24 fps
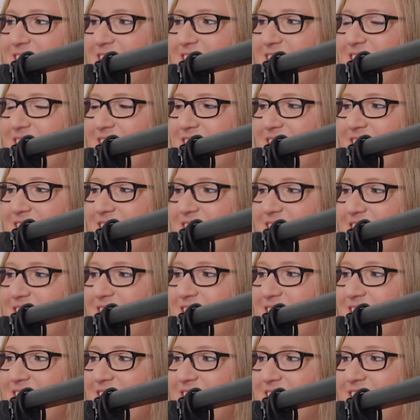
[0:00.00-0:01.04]

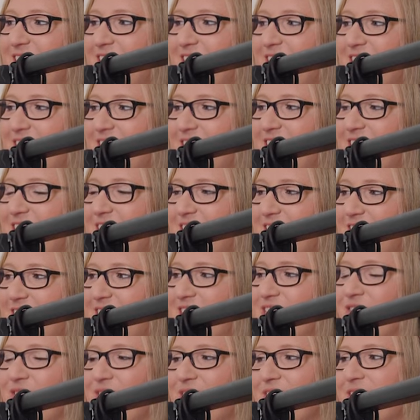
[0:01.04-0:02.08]

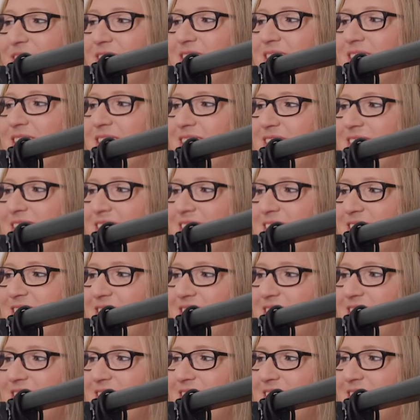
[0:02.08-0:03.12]

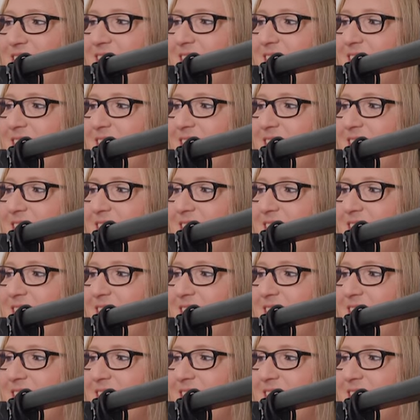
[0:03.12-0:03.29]
This person isn't speaking.